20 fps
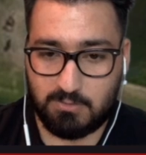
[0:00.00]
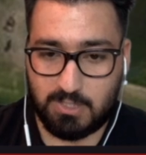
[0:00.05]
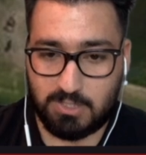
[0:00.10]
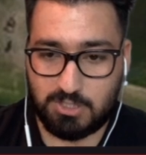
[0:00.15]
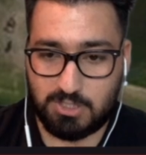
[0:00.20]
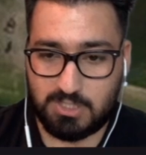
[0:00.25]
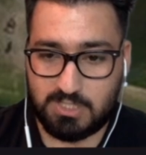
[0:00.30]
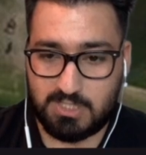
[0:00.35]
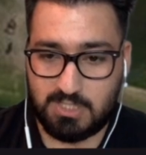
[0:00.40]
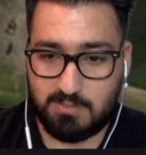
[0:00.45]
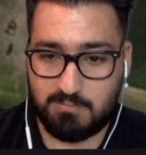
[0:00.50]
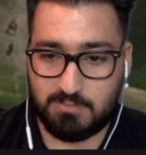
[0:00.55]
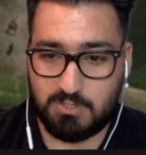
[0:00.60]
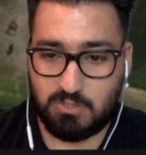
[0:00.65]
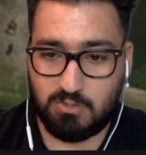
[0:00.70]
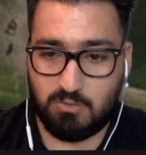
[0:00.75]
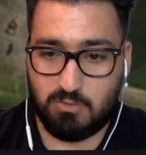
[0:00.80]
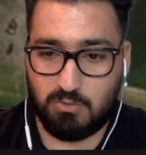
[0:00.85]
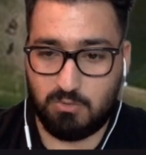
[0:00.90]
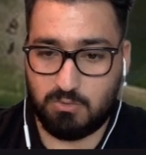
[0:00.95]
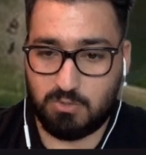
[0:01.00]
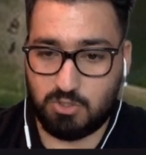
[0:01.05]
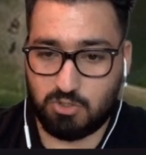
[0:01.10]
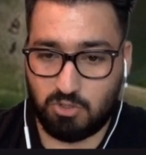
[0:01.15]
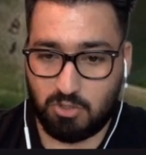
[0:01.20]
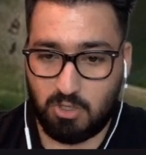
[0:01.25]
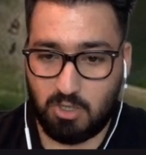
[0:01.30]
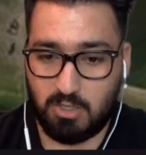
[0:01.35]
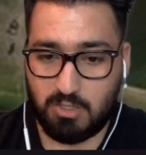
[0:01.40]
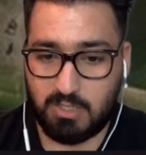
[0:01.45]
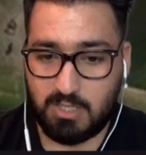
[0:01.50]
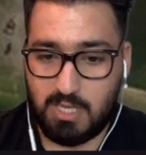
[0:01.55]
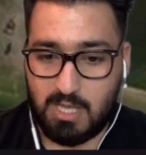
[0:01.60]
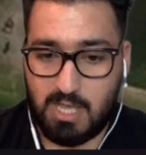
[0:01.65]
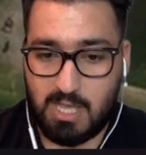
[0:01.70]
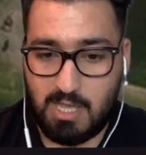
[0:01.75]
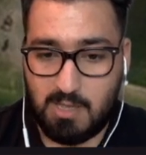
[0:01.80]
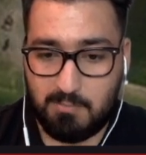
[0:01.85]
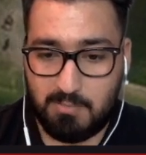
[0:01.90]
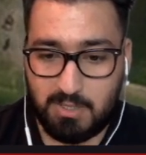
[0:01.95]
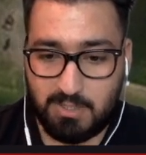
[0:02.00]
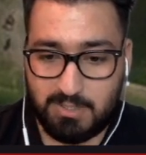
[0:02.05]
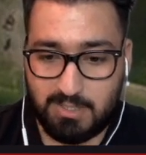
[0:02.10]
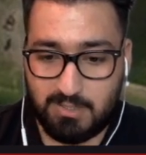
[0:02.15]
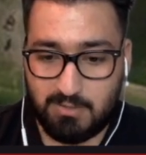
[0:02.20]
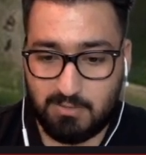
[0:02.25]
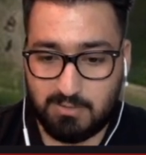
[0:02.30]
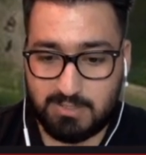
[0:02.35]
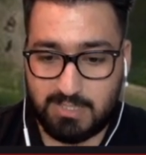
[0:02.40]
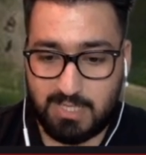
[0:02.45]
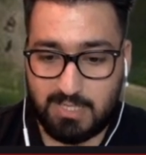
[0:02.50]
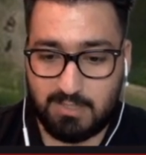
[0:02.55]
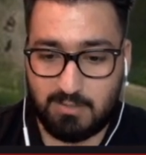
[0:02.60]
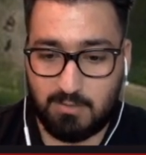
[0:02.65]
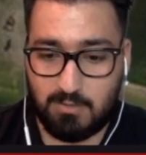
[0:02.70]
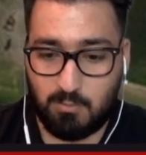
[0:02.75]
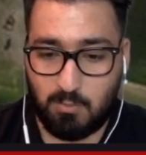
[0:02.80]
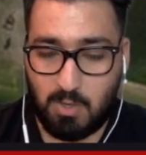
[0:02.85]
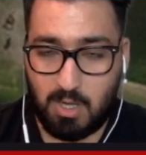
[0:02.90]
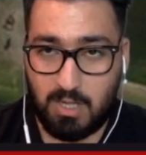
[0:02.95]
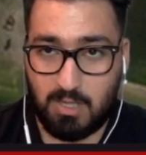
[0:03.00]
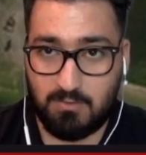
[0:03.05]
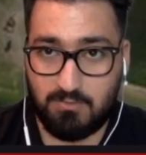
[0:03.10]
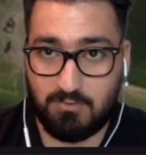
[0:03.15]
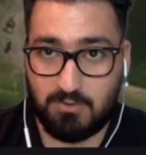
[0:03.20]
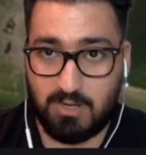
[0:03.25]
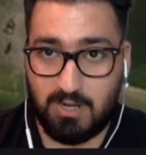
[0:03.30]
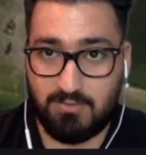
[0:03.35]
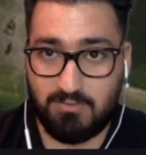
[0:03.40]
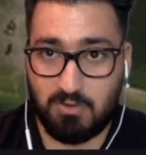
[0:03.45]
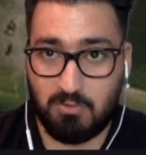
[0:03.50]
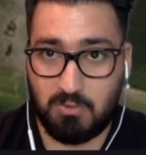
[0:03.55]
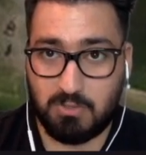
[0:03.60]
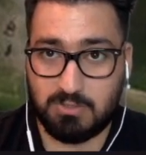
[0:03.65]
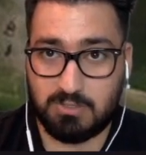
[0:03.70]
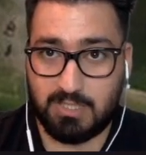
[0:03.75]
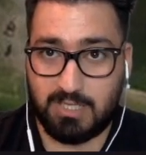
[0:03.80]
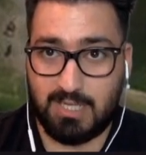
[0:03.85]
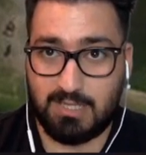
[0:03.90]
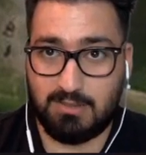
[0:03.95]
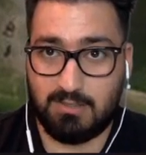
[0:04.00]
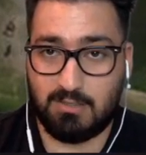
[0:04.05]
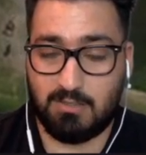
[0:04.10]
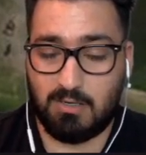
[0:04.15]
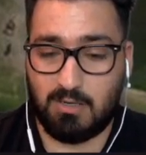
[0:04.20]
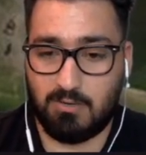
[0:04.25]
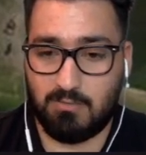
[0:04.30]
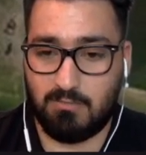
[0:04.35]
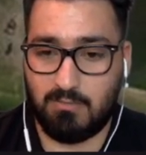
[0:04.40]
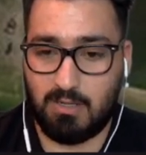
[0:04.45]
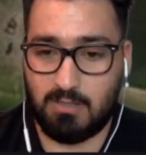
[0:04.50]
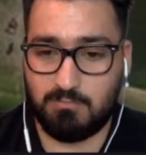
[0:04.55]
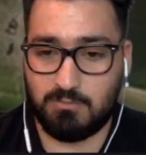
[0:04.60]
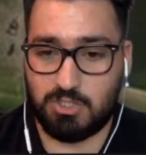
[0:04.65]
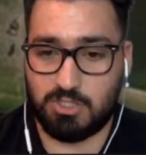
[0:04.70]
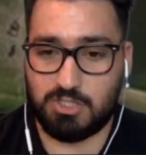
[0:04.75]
just seem too strong. But it'll take a while for everyone to get there. Our realm just